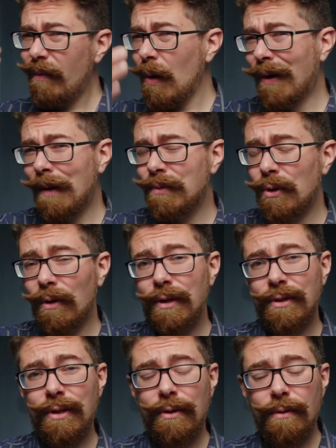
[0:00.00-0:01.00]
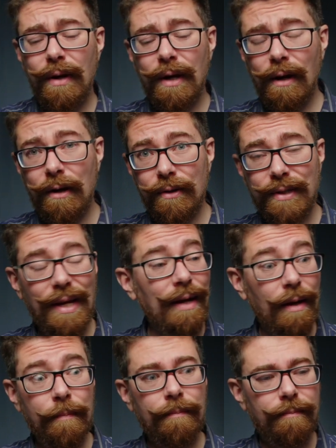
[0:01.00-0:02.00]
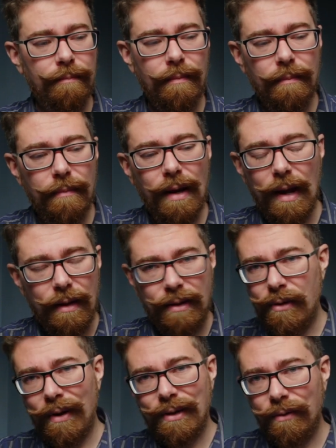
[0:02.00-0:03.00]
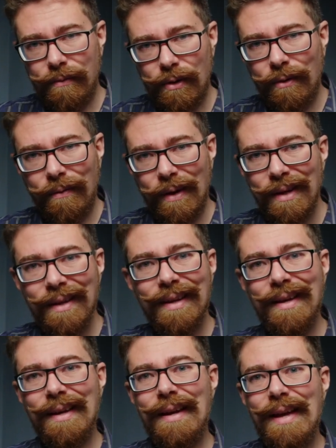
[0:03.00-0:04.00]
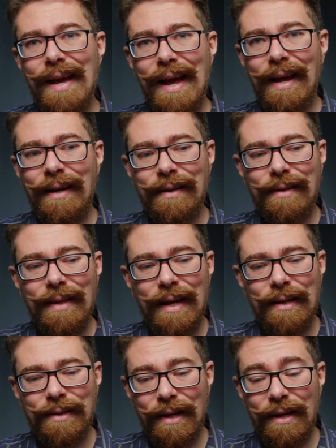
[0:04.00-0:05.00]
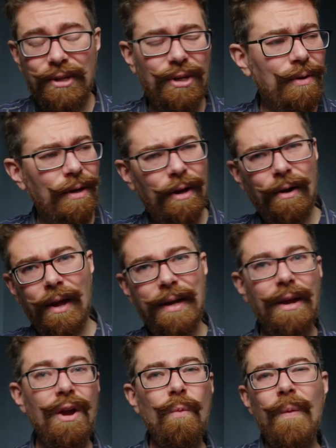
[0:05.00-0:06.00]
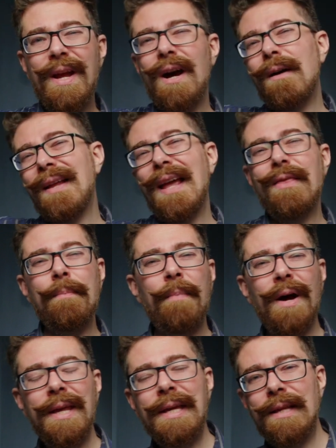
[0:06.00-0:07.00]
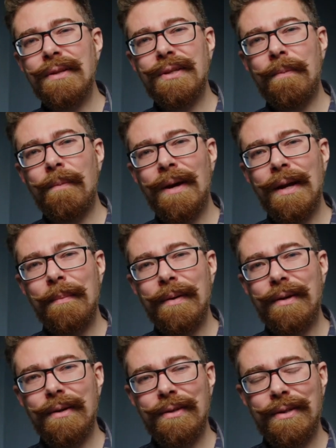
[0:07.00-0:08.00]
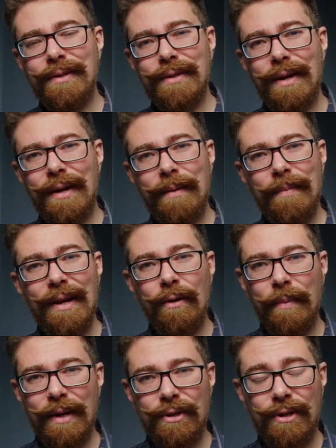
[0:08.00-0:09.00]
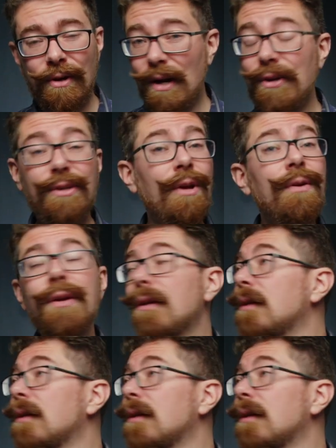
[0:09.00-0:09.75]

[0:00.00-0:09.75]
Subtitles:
when I'm talking to a client on set and I'm director of photography, and there's an issue, you know, like we can't get the mic in somewhere because it'll be in shot, I just go,